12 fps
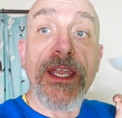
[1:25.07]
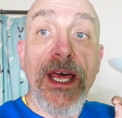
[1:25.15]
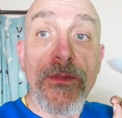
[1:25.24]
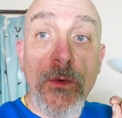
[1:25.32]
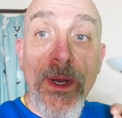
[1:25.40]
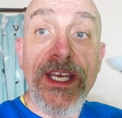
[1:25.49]
Now
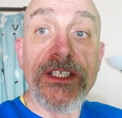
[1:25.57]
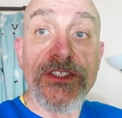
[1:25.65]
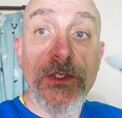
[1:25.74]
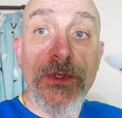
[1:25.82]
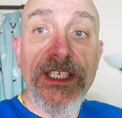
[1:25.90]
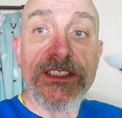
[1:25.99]
the way I
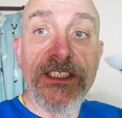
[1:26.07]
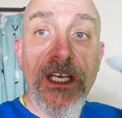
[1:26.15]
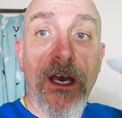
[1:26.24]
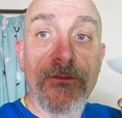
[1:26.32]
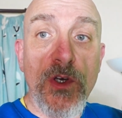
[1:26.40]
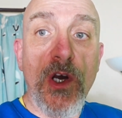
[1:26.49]
do this,
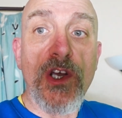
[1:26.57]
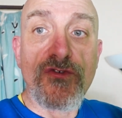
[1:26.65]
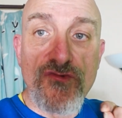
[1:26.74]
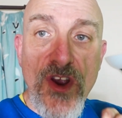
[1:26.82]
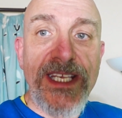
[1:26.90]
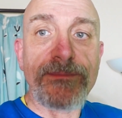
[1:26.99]
I've got a
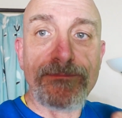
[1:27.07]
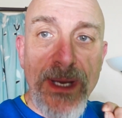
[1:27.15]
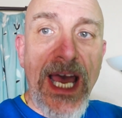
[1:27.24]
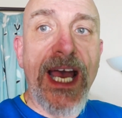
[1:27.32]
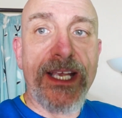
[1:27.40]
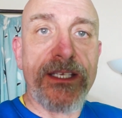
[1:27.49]
great
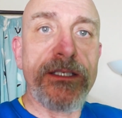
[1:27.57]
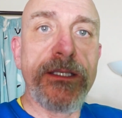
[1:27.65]
bag.